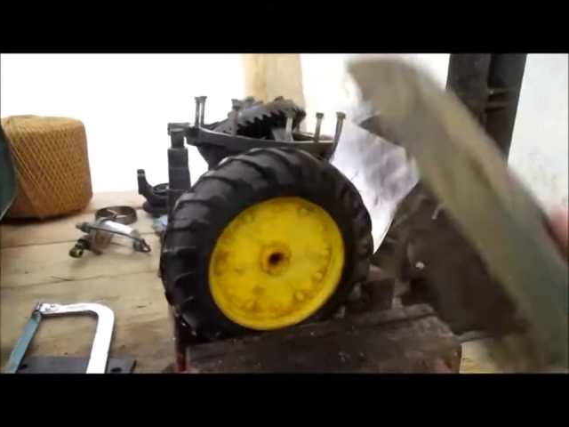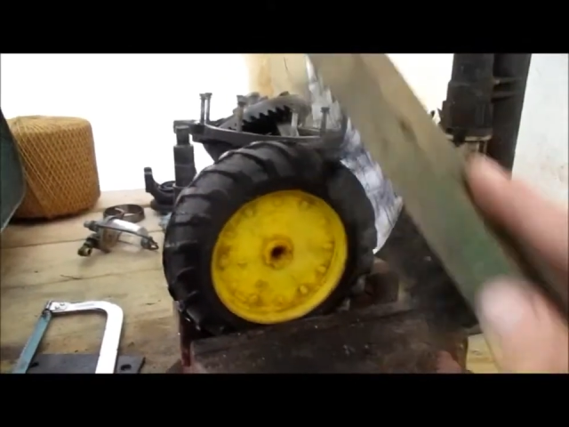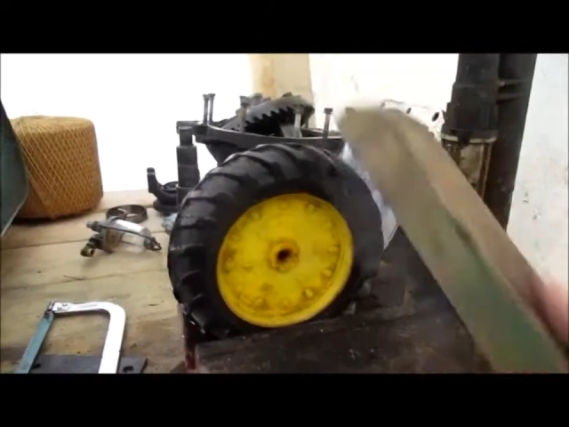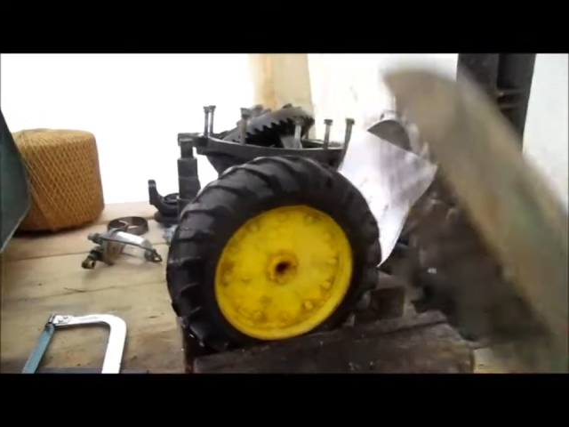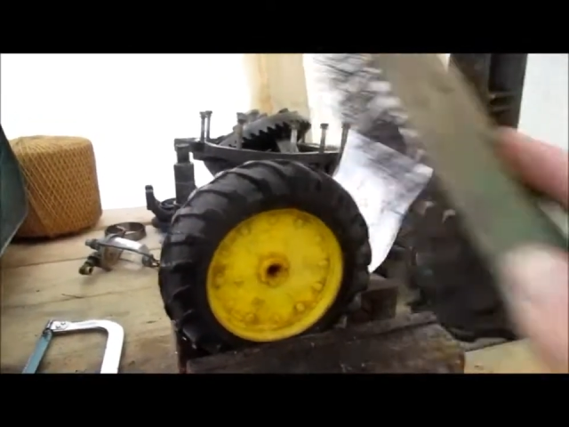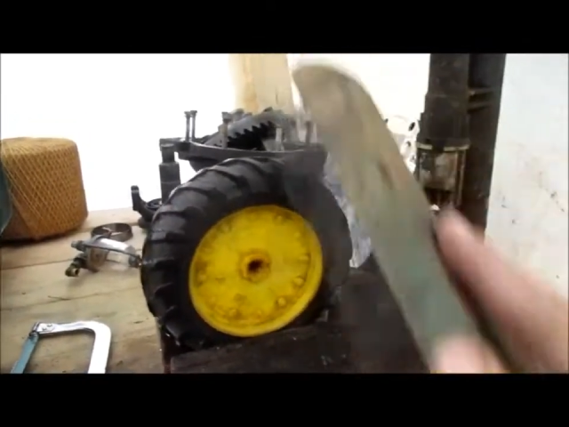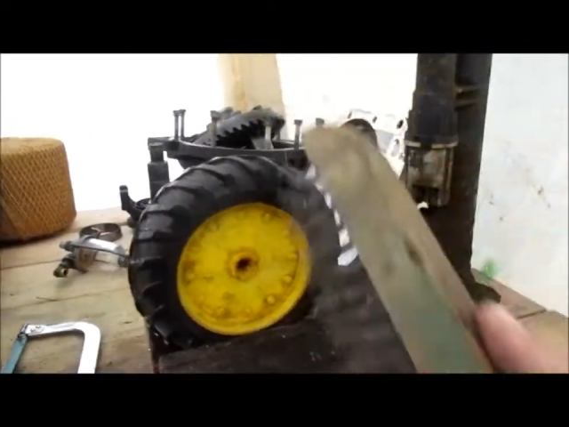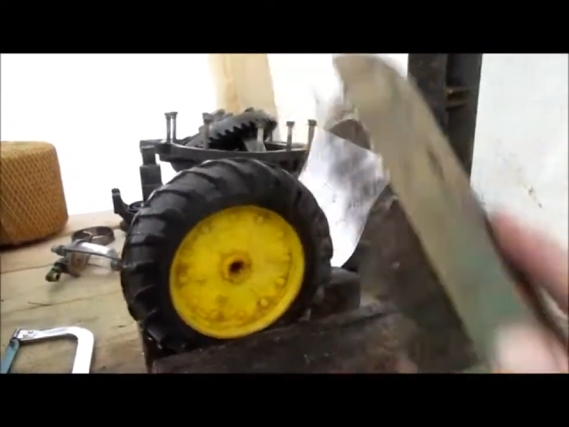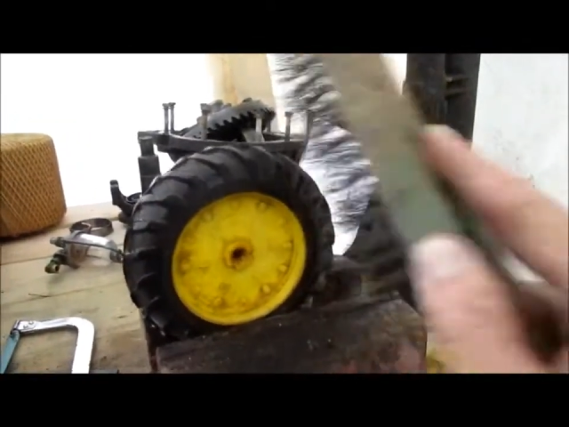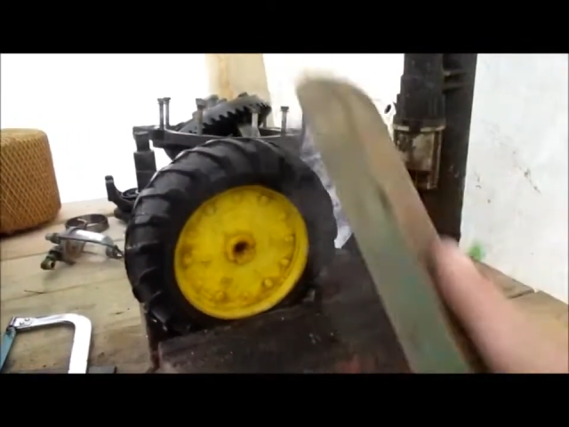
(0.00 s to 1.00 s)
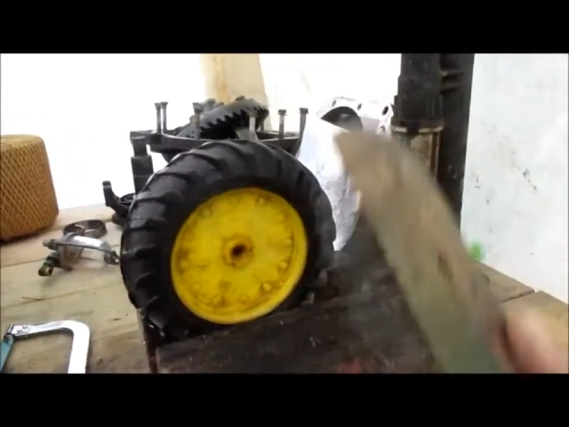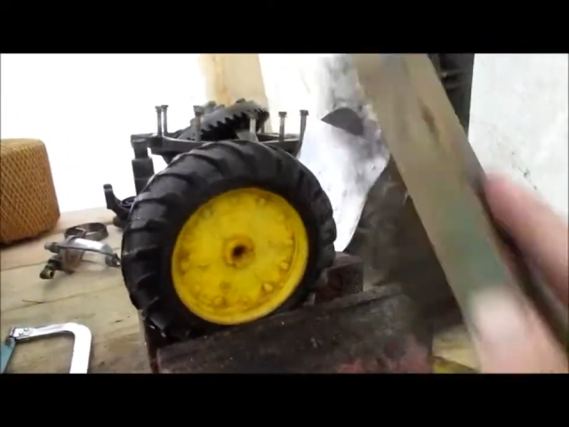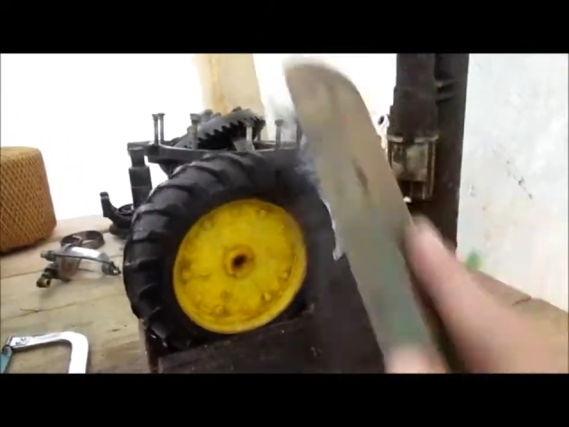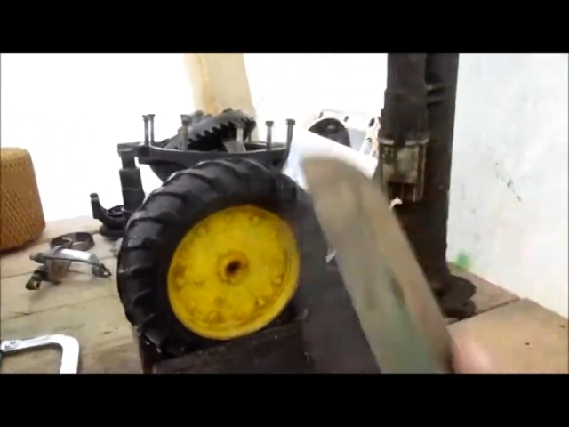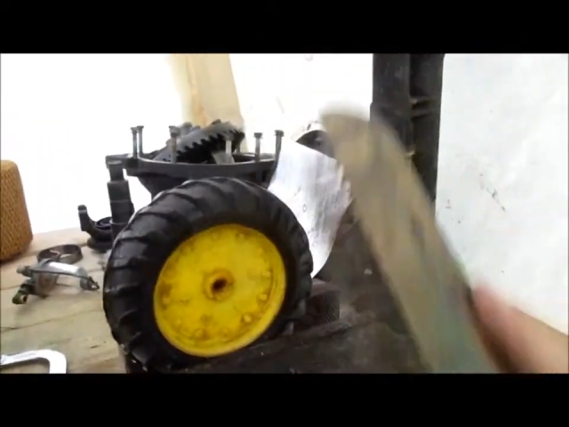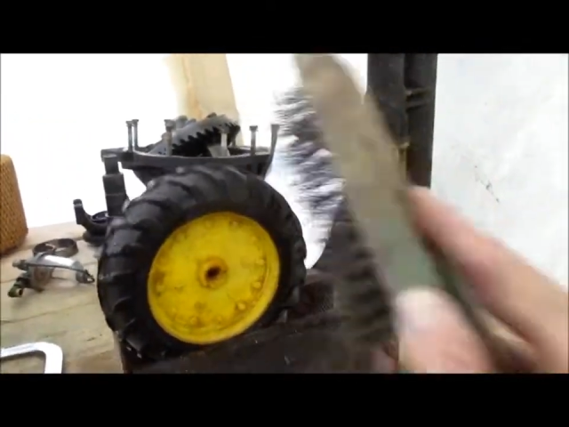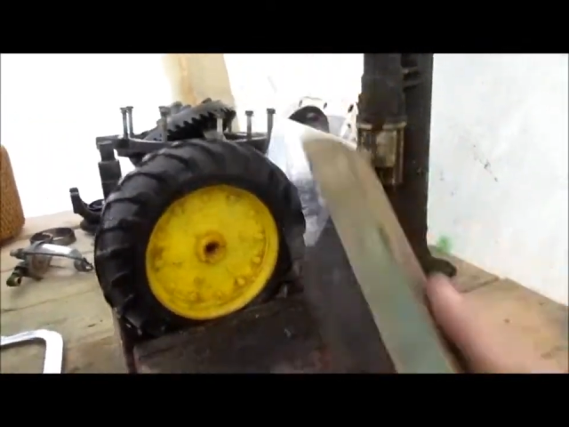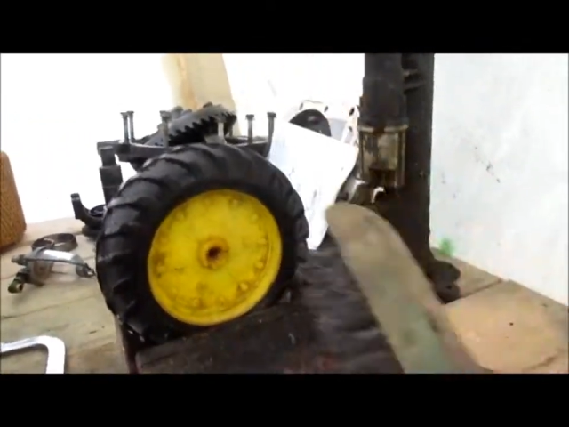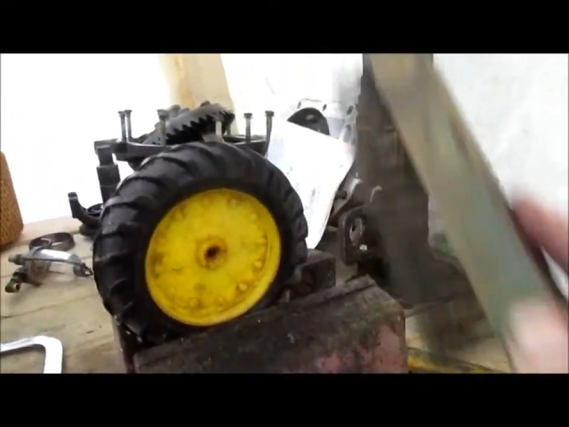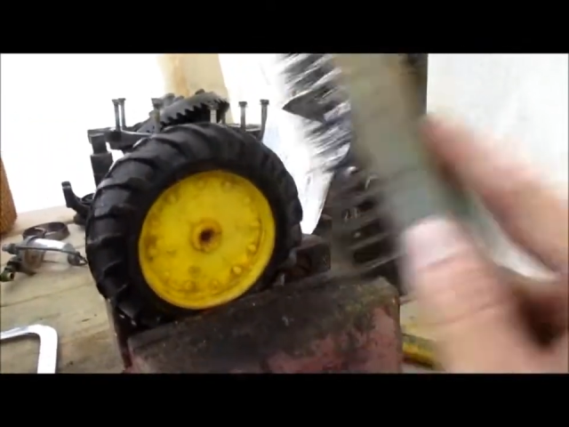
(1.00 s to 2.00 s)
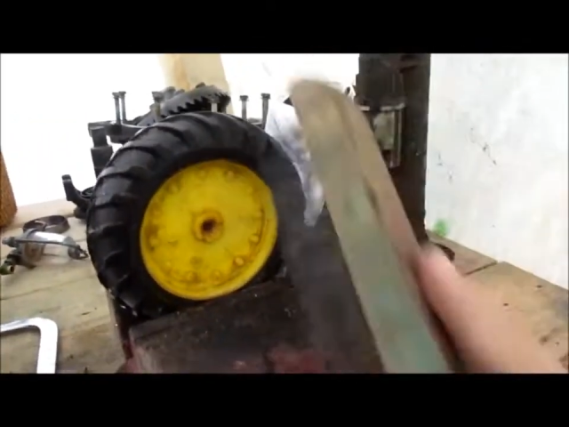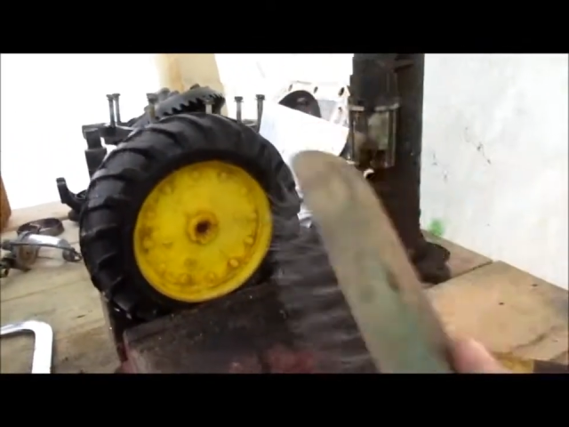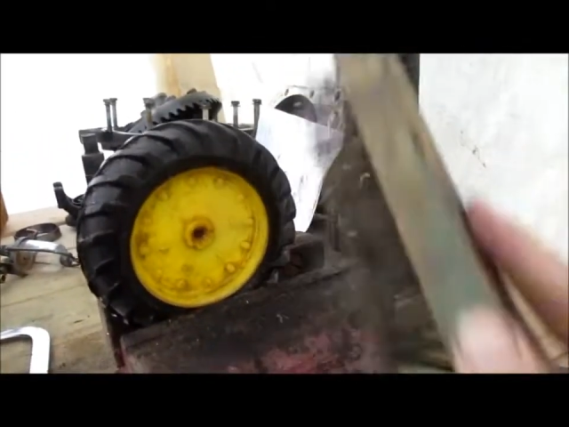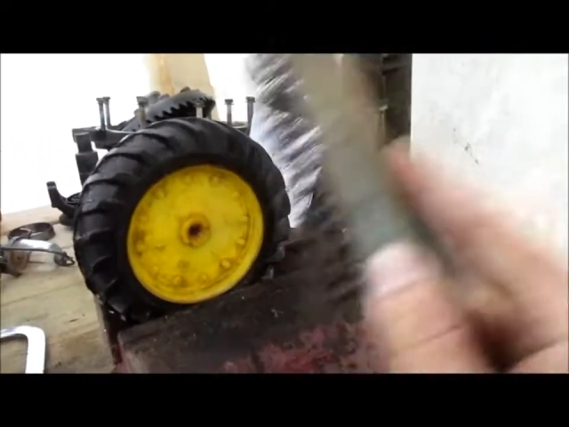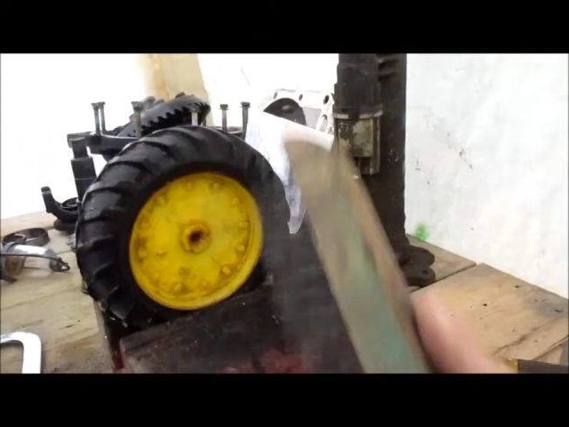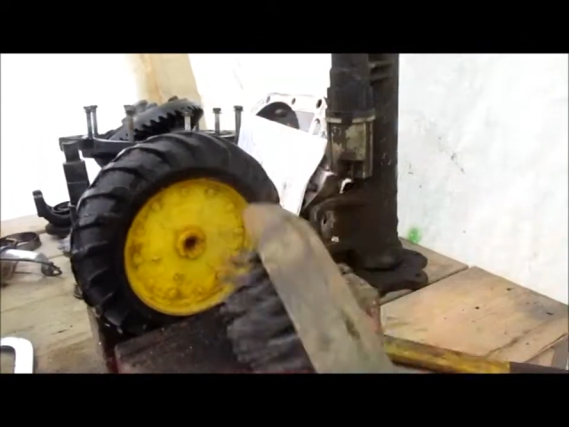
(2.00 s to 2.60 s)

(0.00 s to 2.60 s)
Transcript: mud washed off with water, so not very